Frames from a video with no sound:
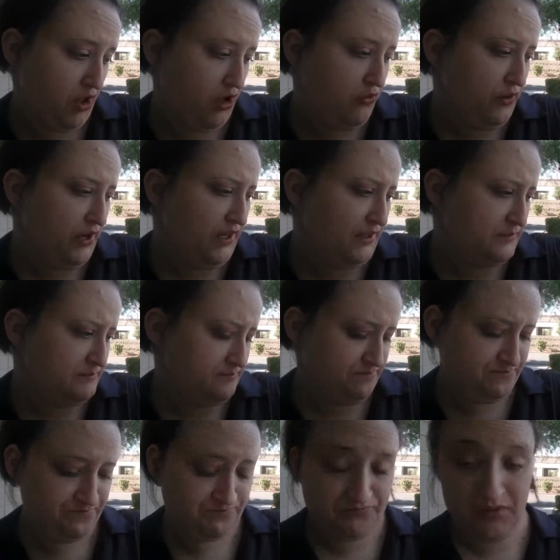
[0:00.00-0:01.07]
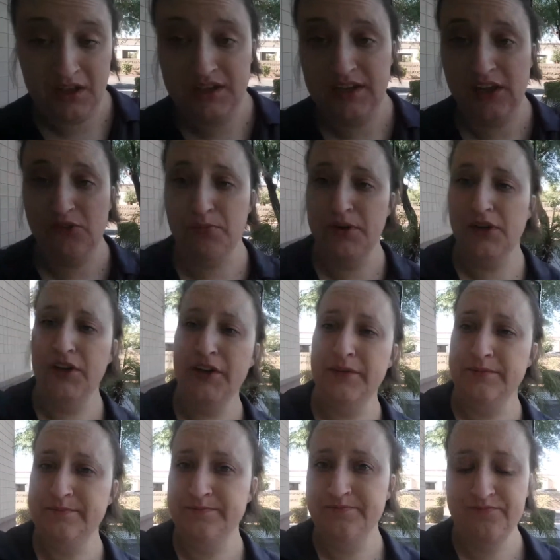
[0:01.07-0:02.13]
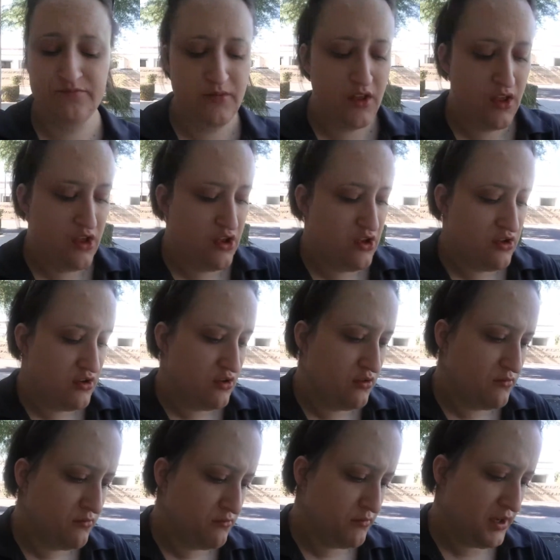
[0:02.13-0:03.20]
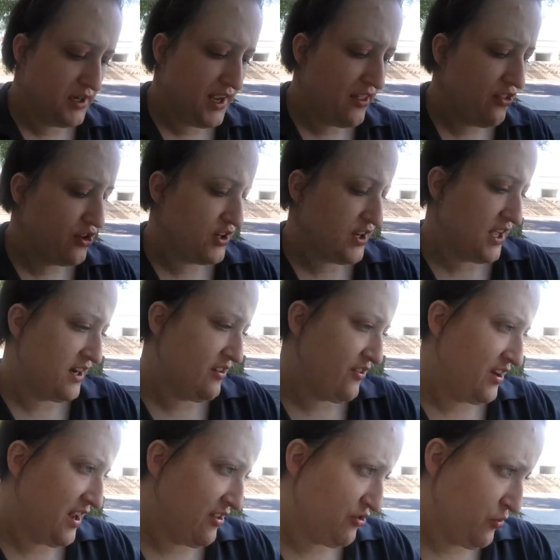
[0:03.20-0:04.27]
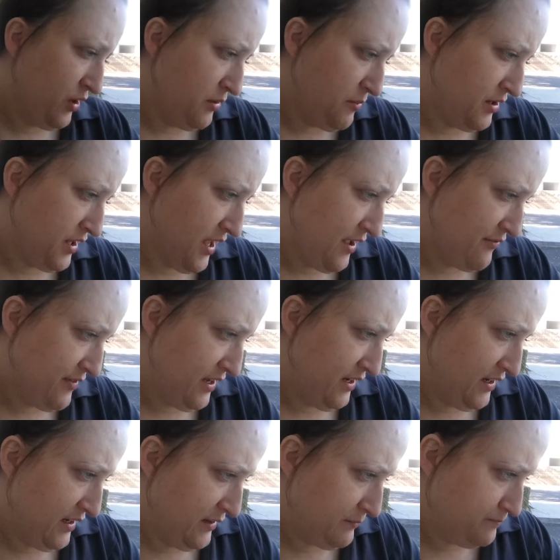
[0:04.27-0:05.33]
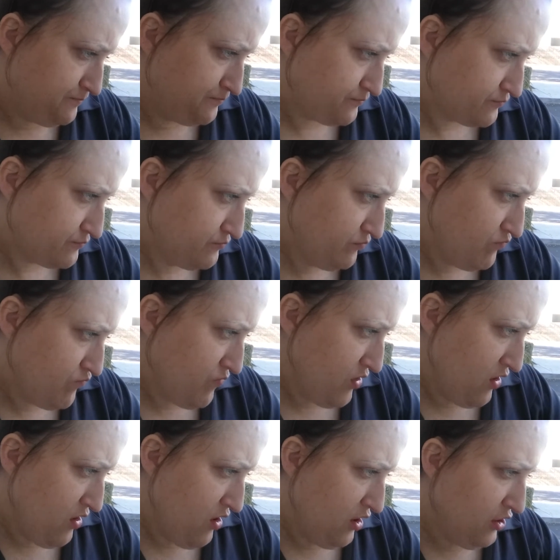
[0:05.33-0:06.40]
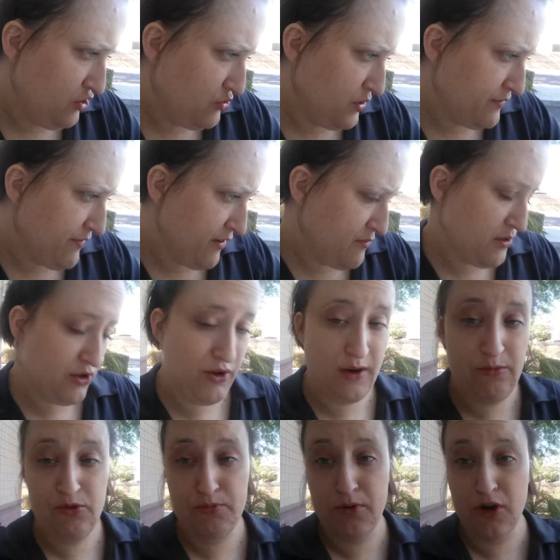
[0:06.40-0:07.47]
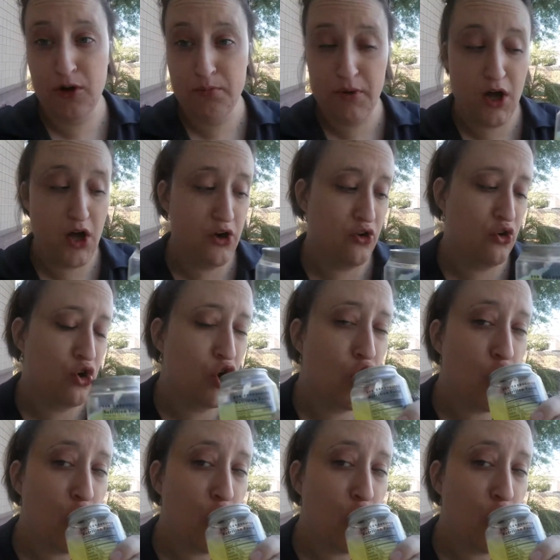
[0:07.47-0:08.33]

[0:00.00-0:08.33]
All right. Tastes pretty good. My dad looked at it, said it has quite a bit of caffeine in it. 125 milligrams per bottle.